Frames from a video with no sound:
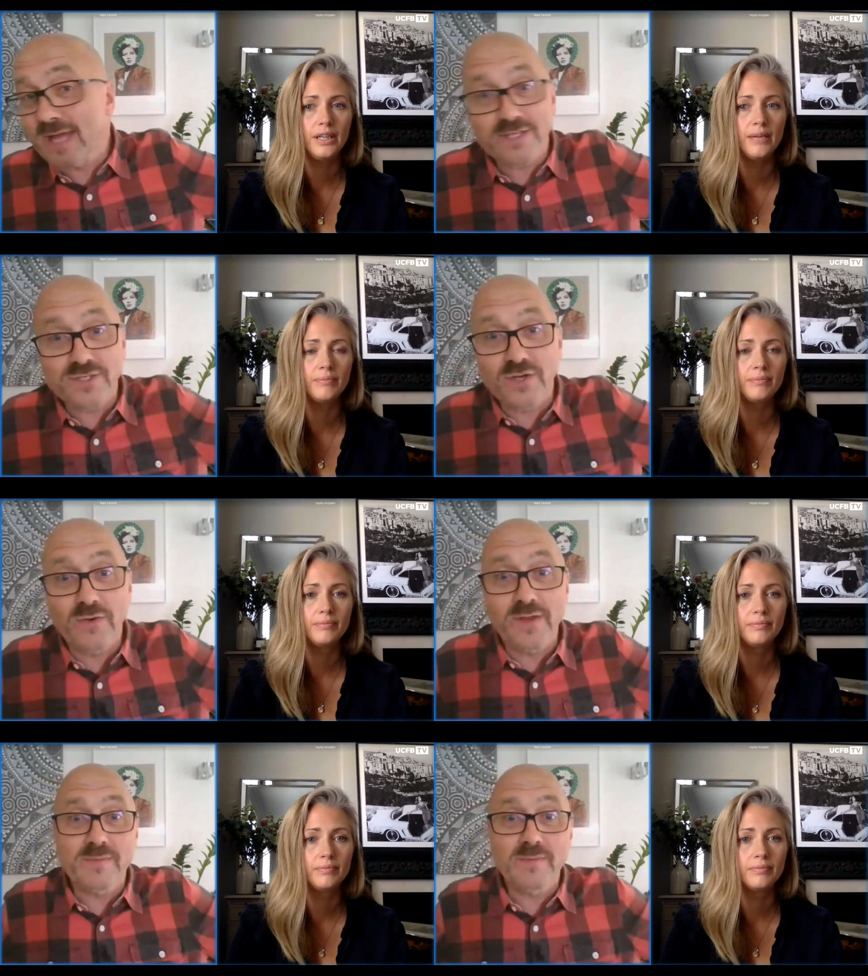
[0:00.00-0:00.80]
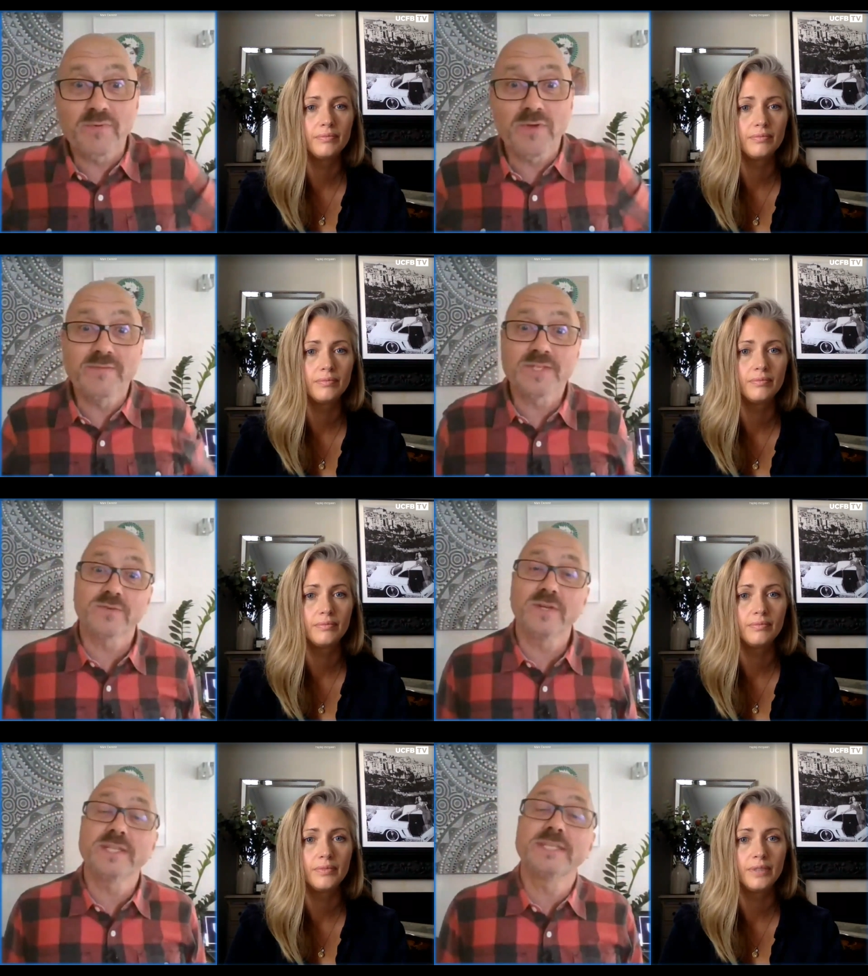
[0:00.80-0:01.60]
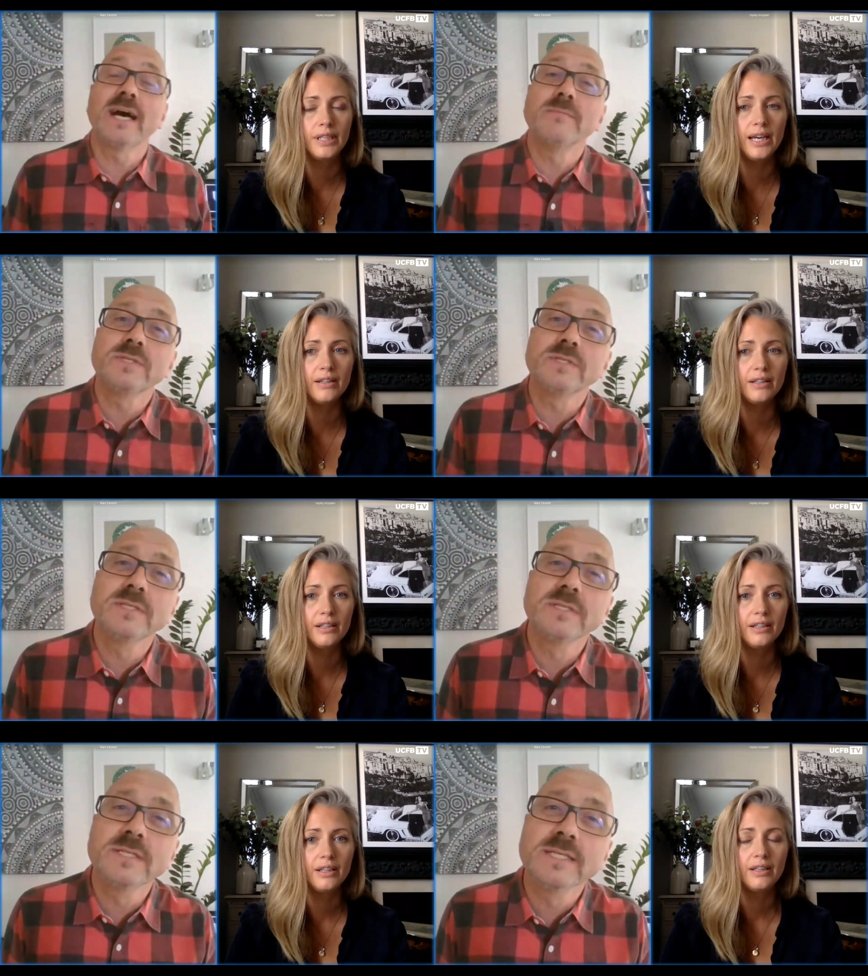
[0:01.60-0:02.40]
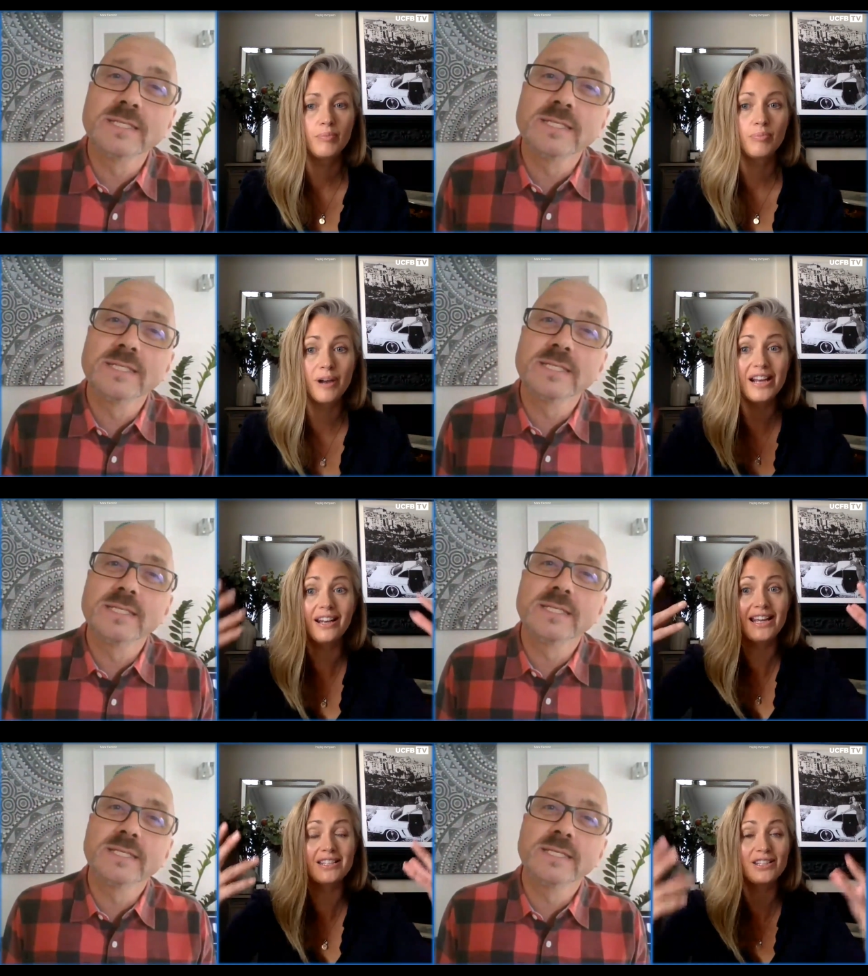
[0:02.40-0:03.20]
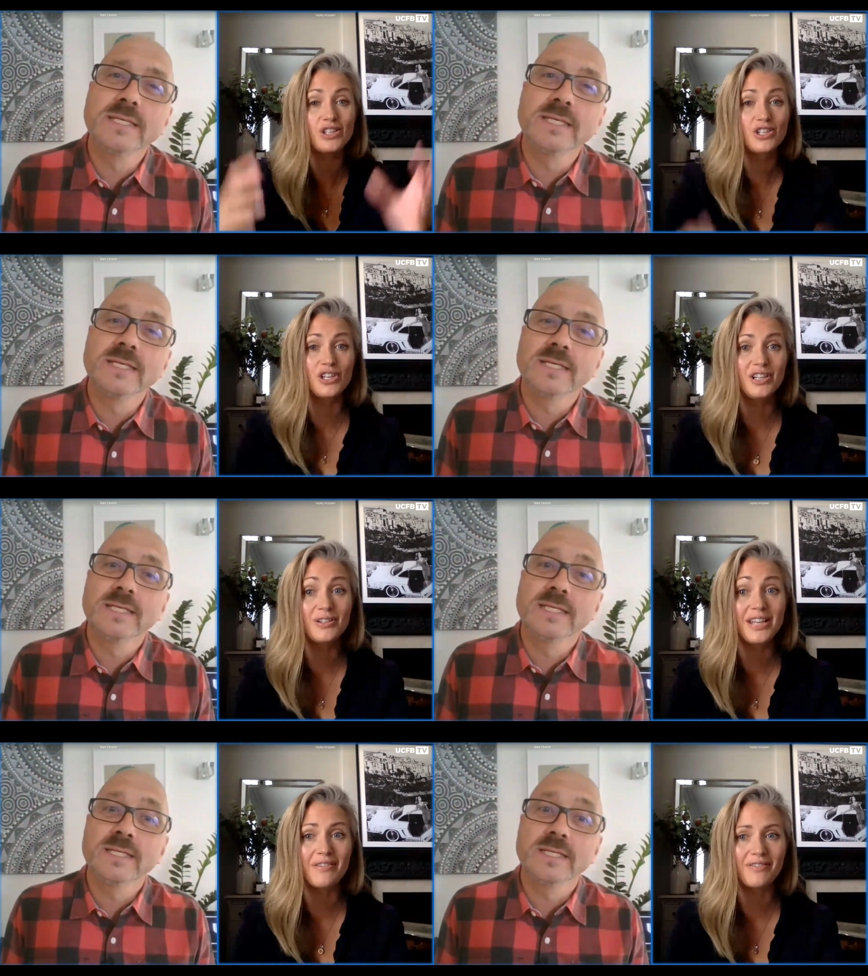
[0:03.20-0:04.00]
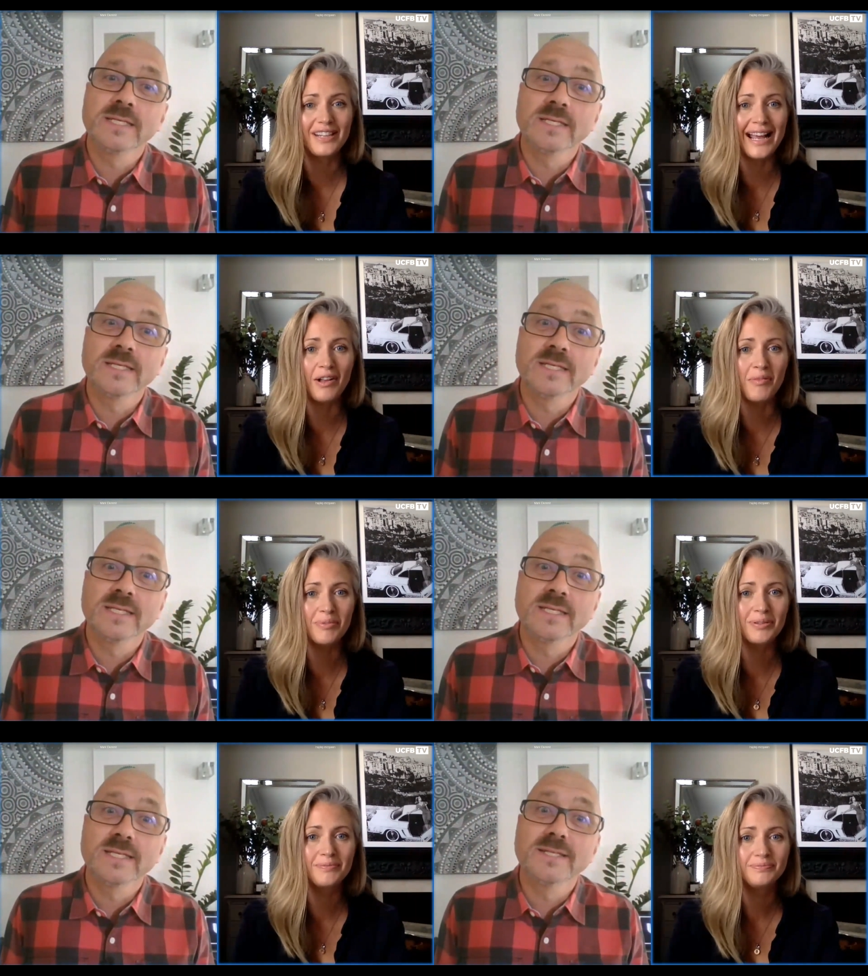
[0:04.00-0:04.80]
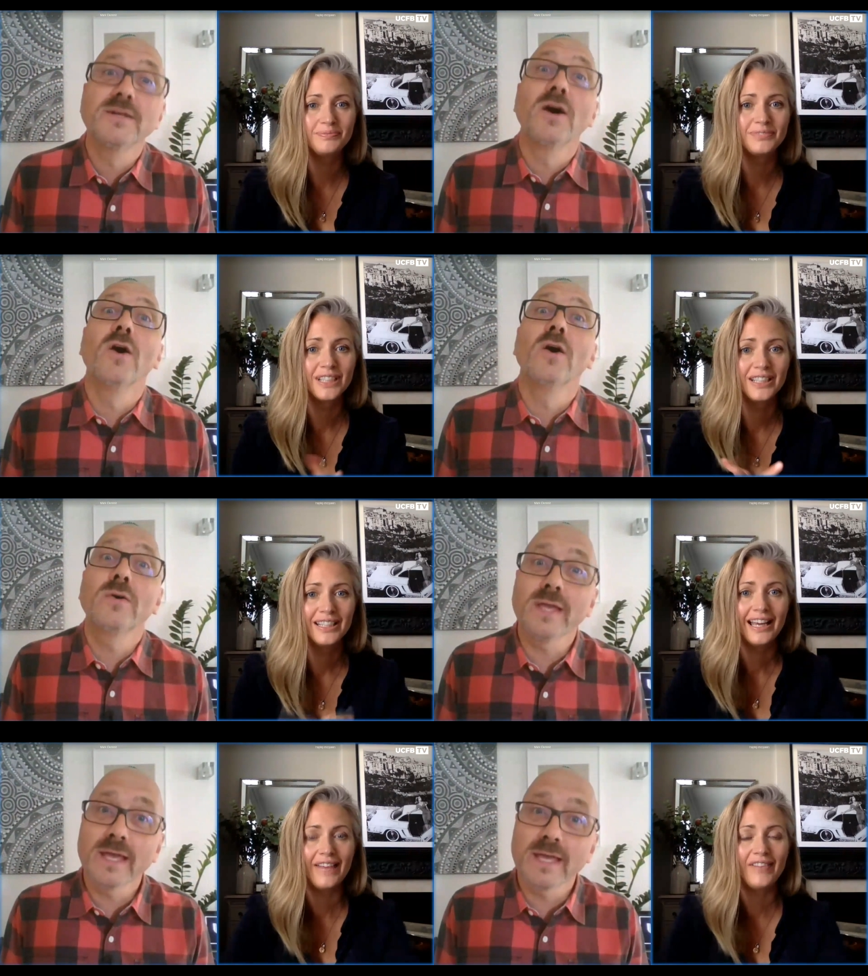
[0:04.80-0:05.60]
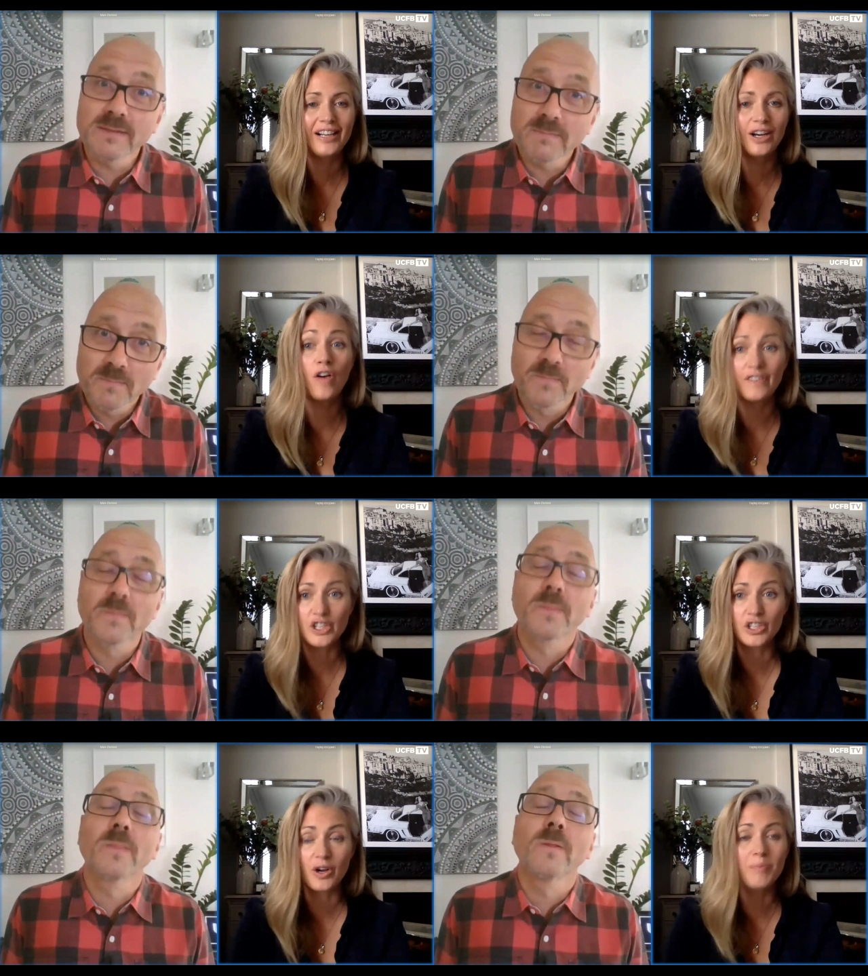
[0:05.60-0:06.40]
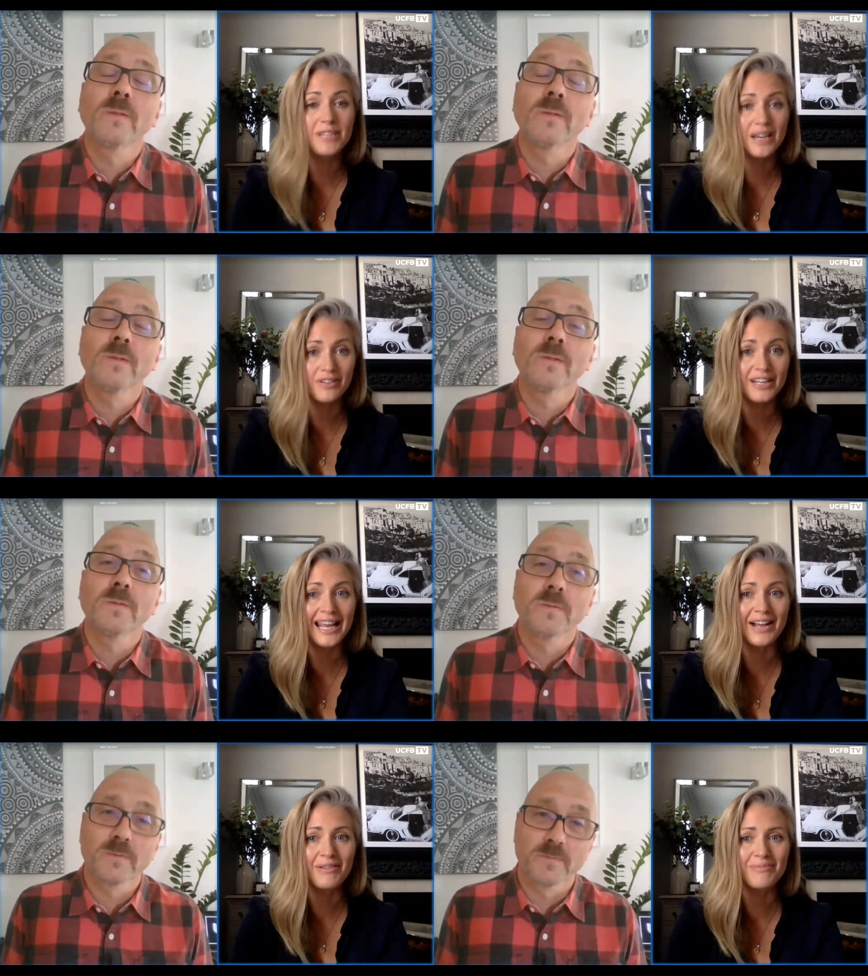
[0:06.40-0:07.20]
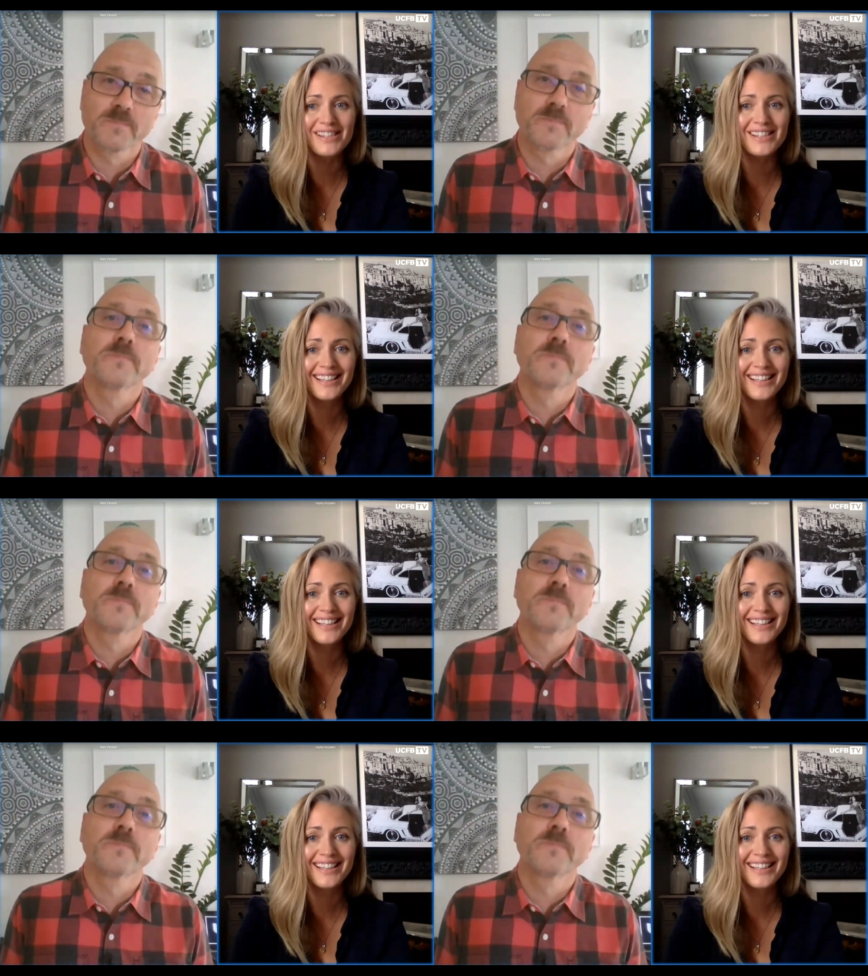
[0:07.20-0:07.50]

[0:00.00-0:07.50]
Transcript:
Speaker 1: story of the previous 3 times?
Speaker 2: Yeah, the bright lights in the studio definitely help. Okay. Having a coffee shop definitely helps.